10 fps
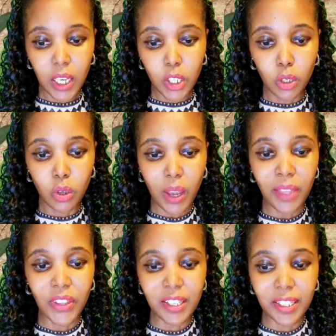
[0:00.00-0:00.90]

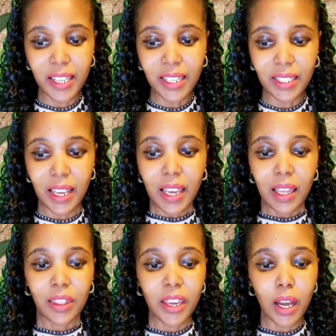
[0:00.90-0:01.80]
and they said
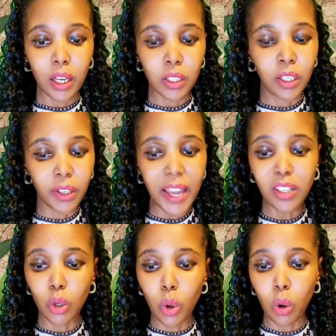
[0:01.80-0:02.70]
their
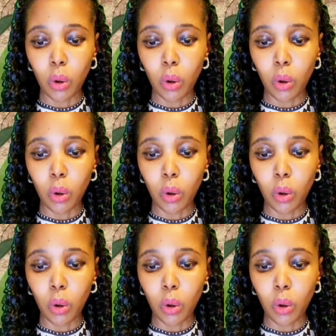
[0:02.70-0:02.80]
grain